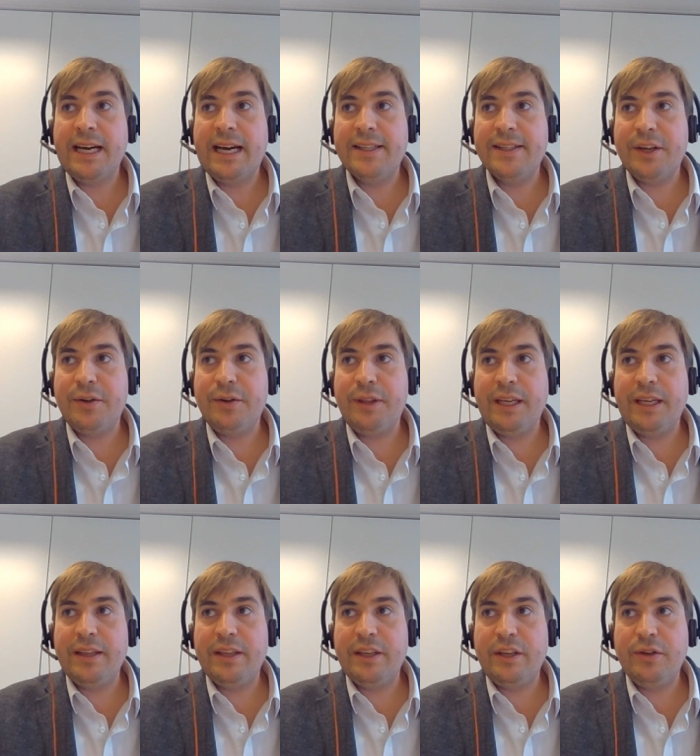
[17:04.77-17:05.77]
And so
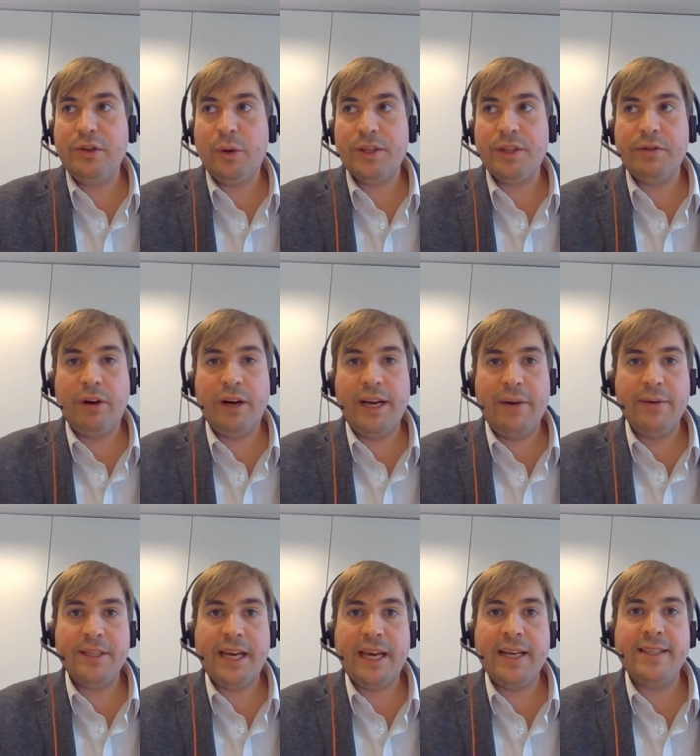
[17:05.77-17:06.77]
the, the huge question right now
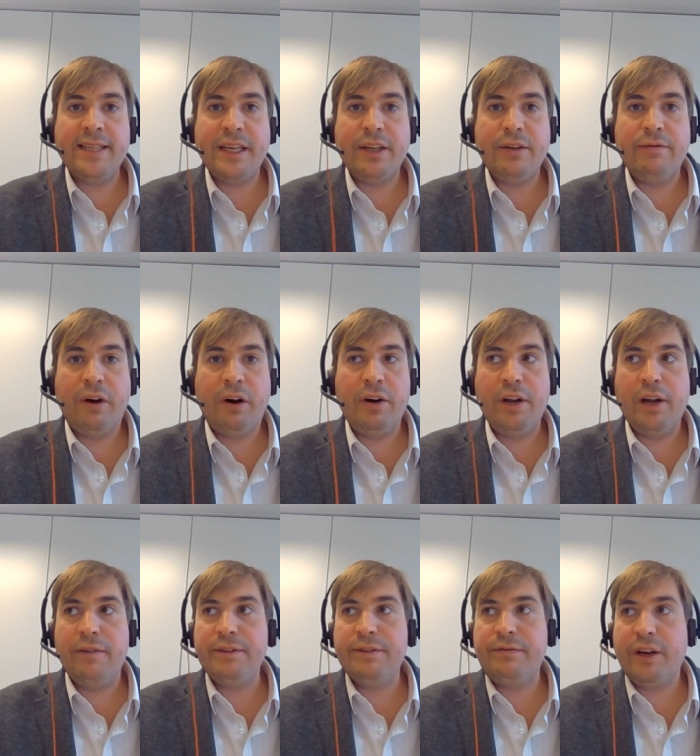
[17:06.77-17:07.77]
is can it take you far
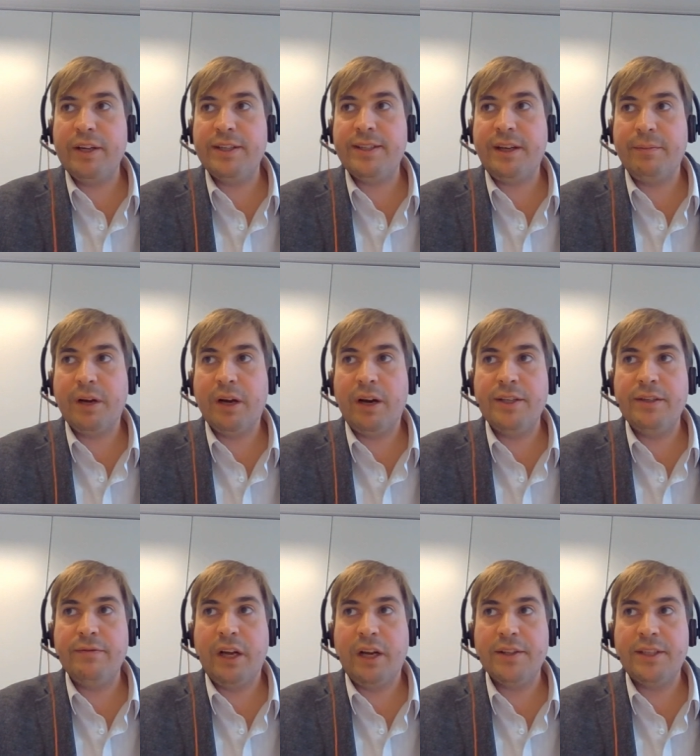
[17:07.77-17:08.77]
enough to find some
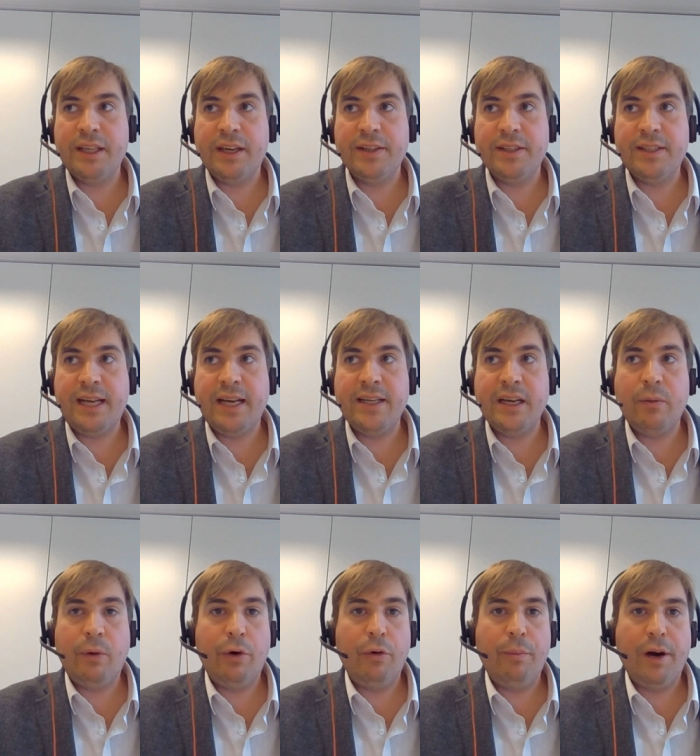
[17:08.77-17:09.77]
kind of lasting
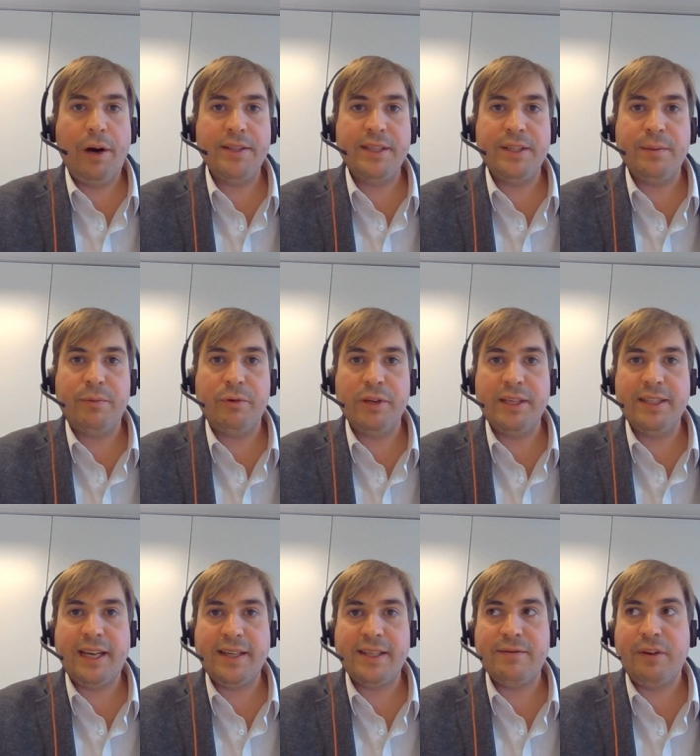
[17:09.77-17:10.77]
understanding where all parties are broadly
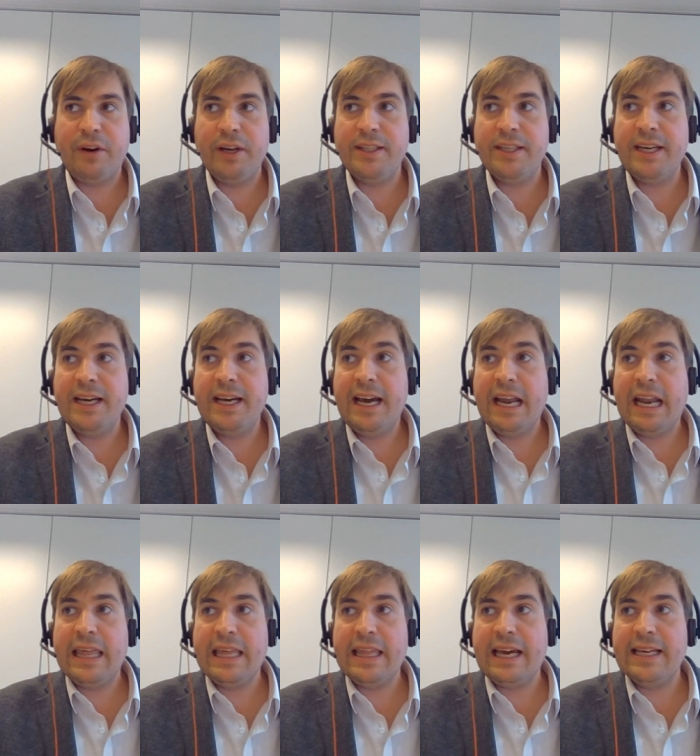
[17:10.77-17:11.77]
satisfied?
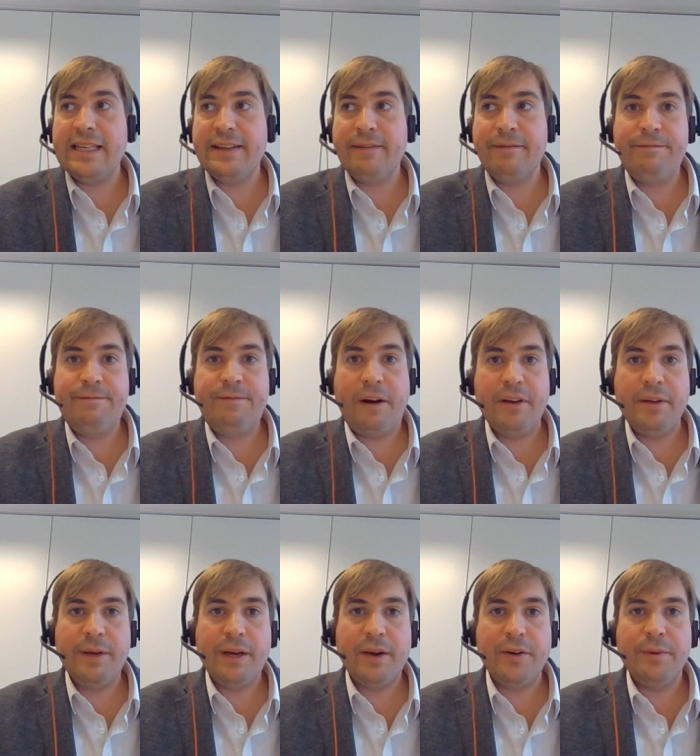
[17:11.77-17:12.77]
And I think that is a very
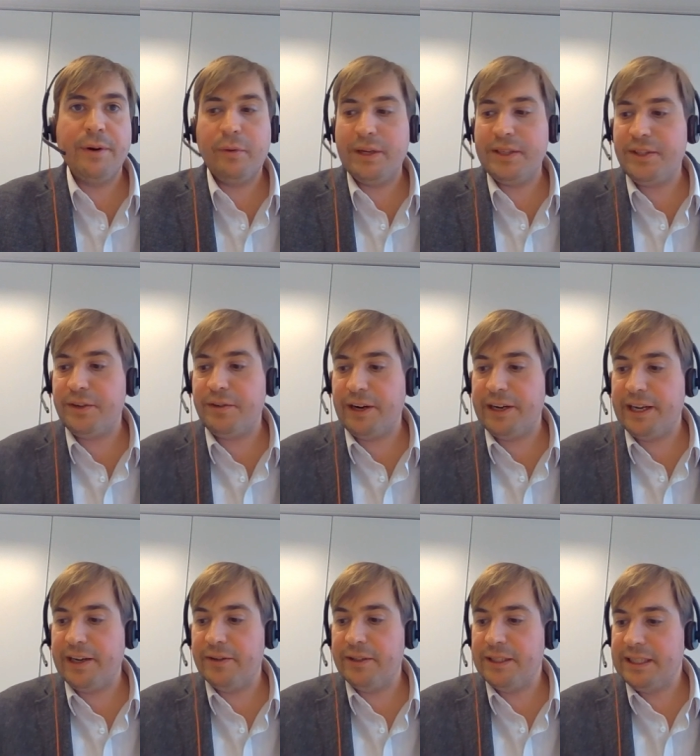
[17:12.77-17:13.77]
big open question right
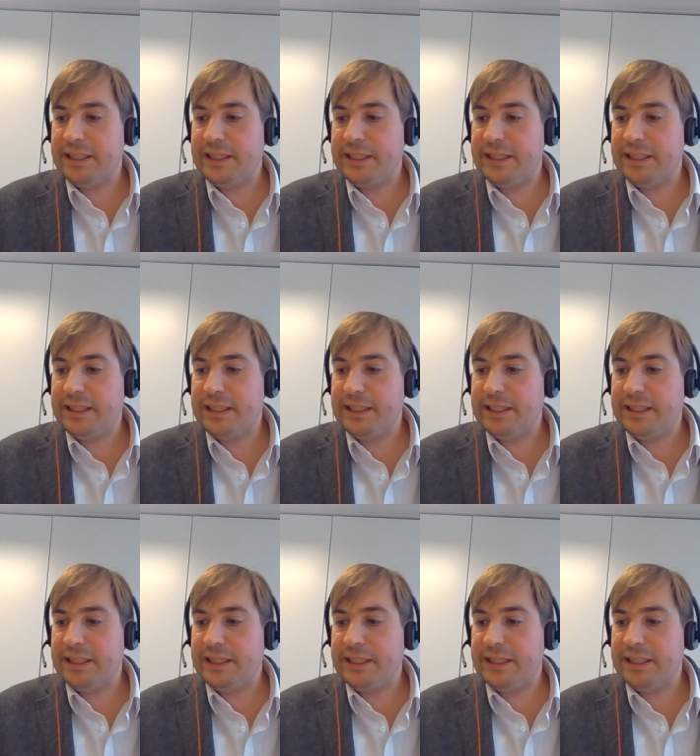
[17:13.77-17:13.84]
now.